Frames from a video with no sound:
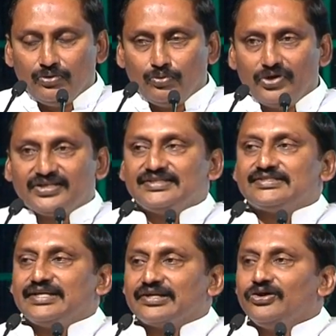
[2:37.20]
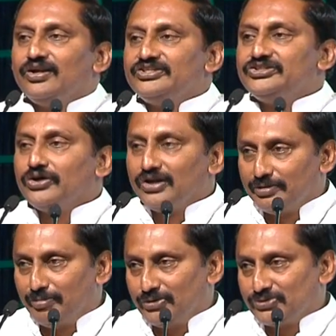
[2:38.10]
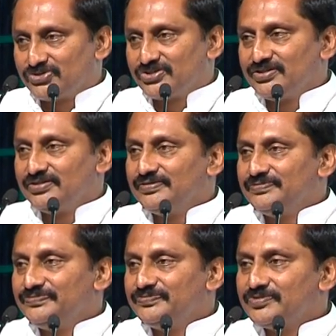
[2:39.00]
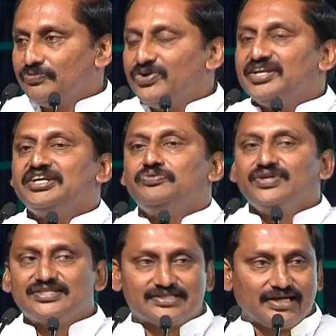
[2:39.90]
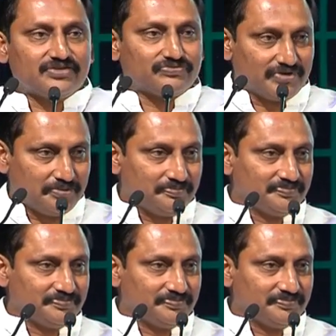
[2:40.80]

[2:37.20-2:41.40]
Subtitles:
What is technology all about? Where did we start from?